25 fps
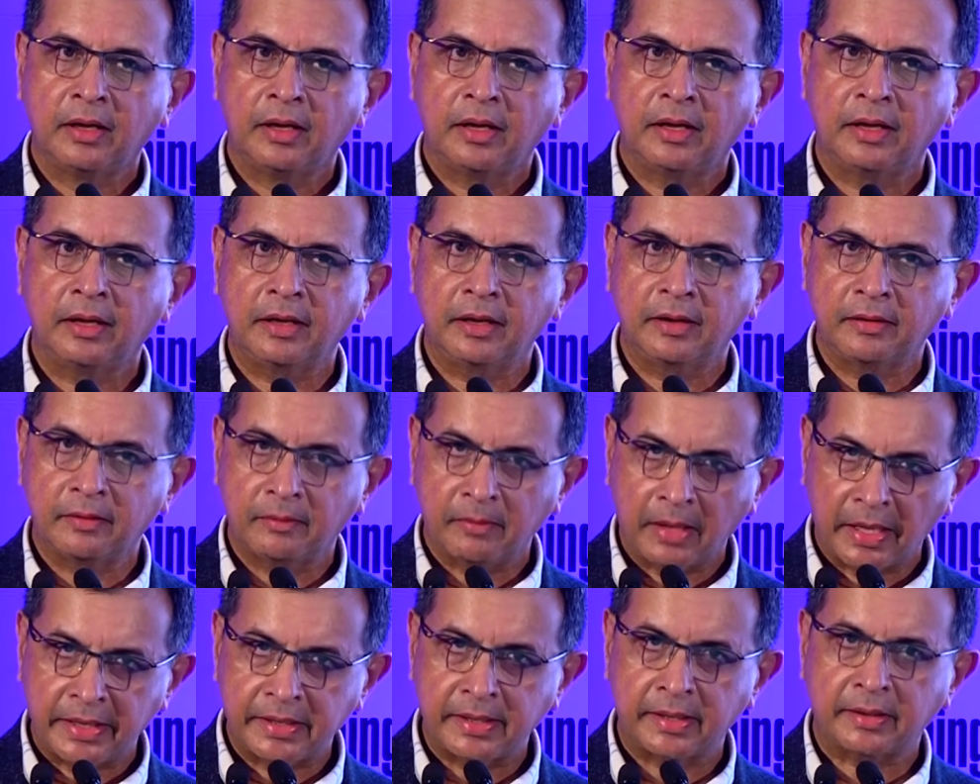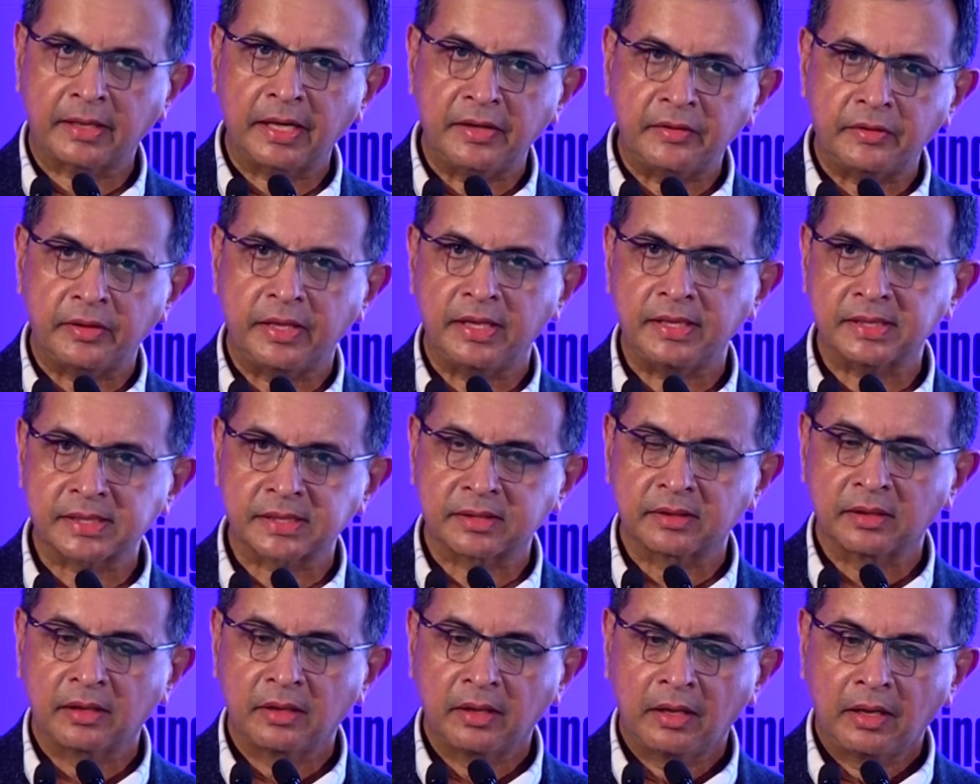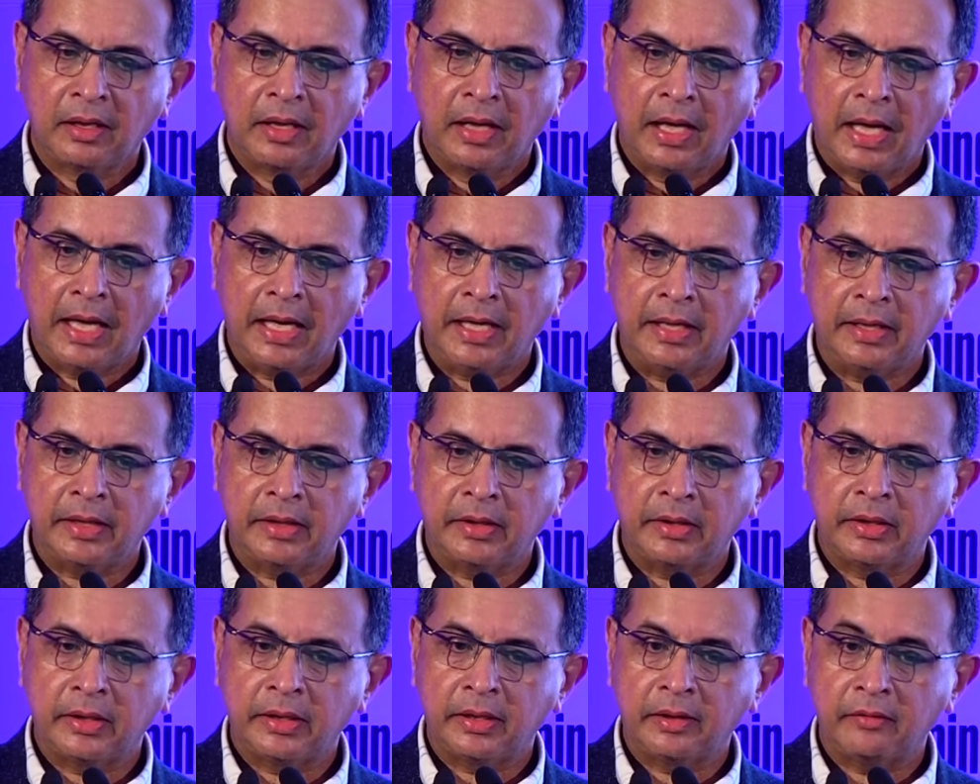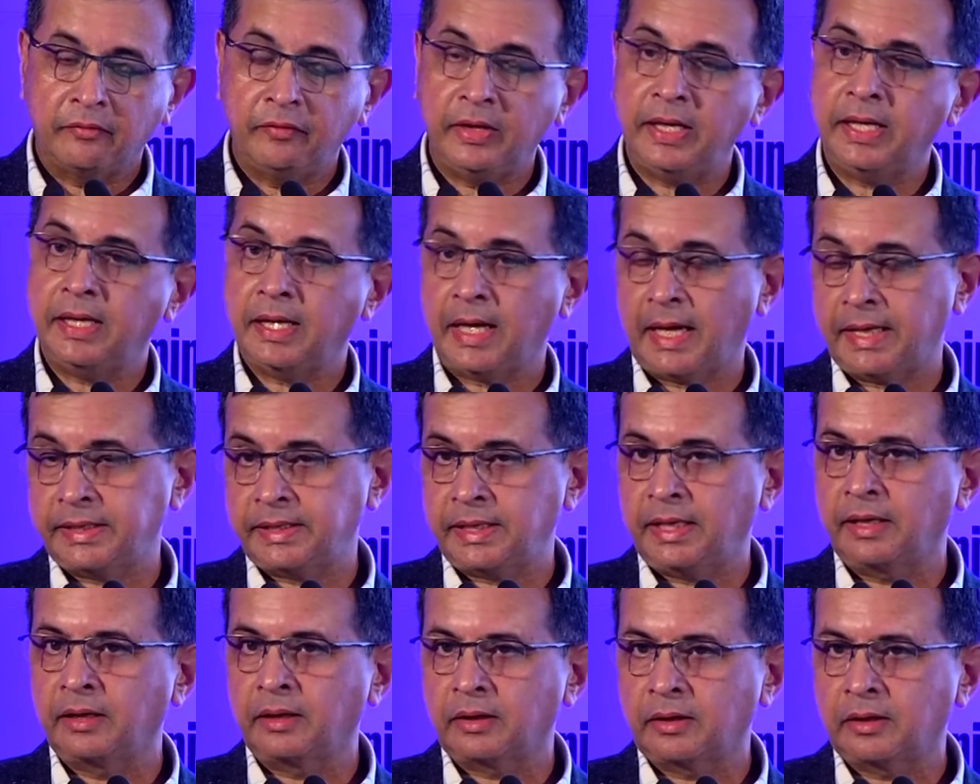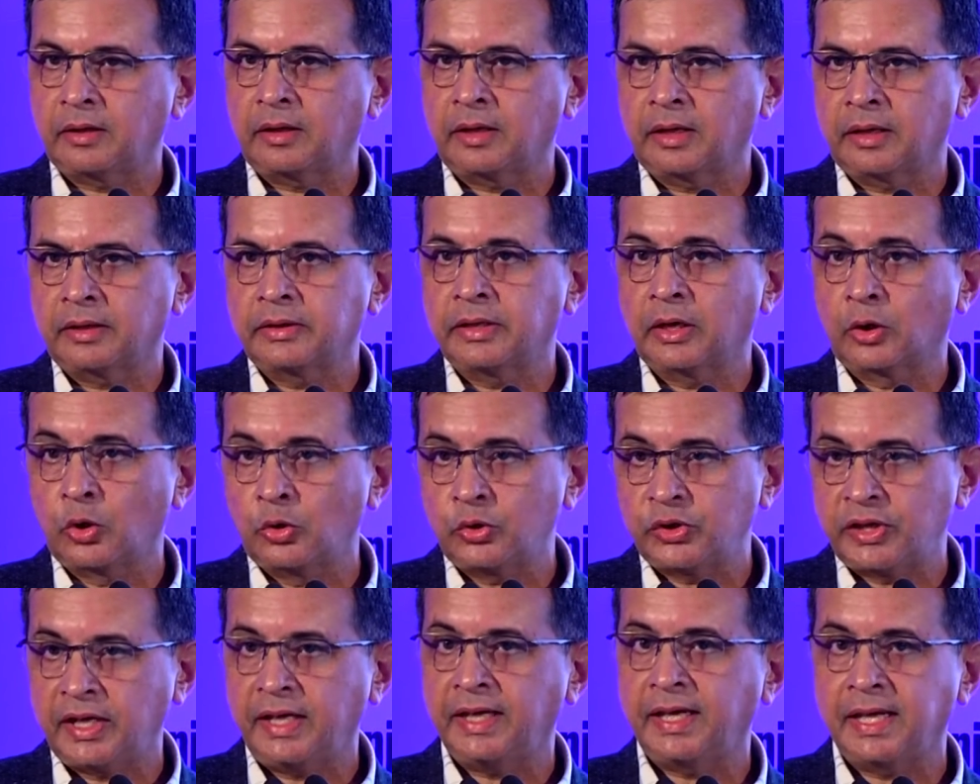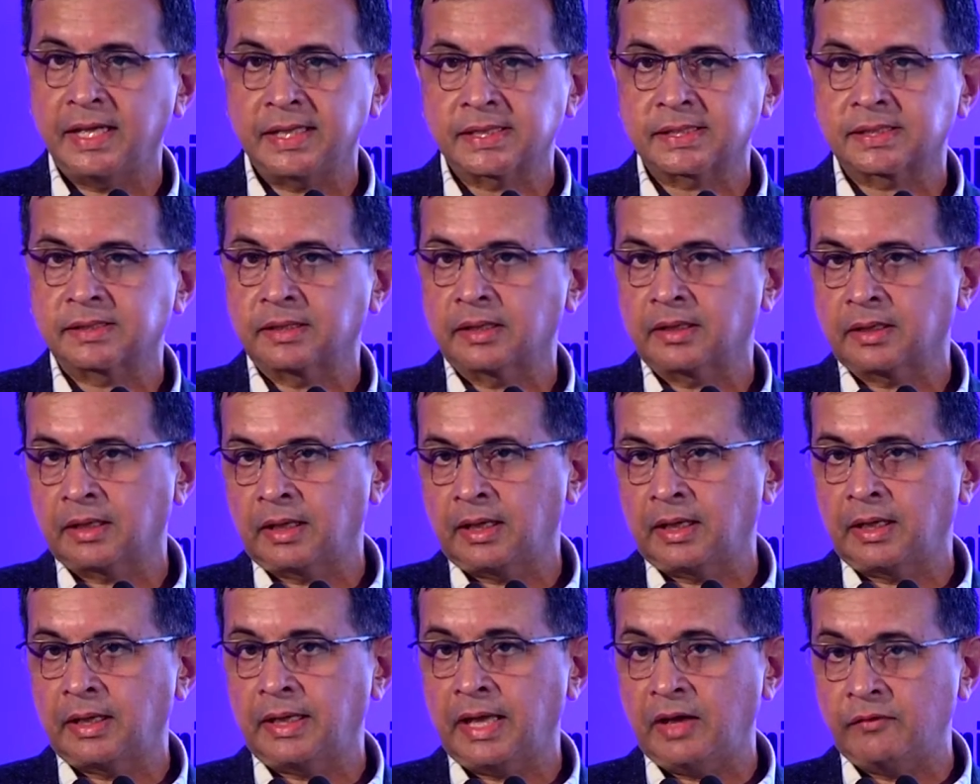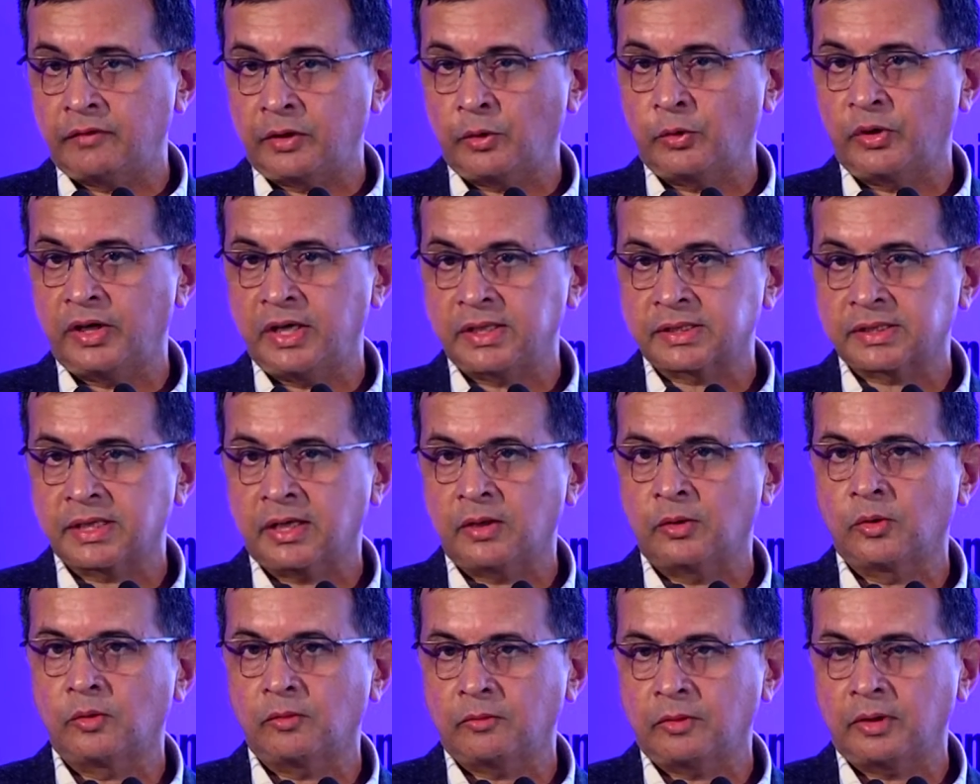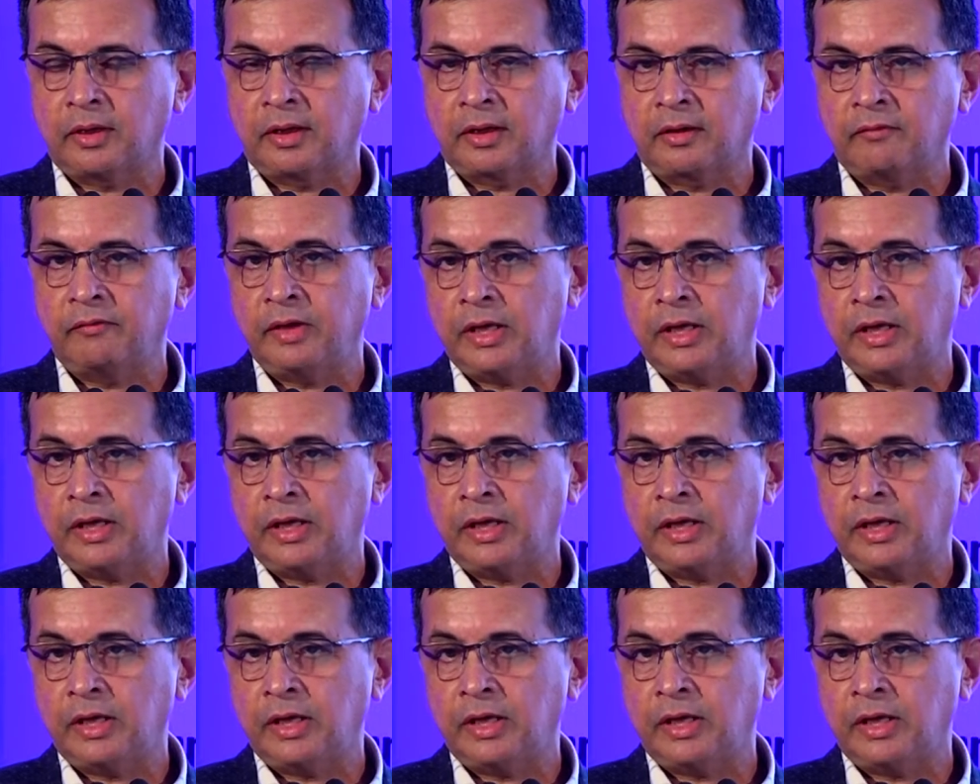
other countries. And I think the good thing is everyone is now,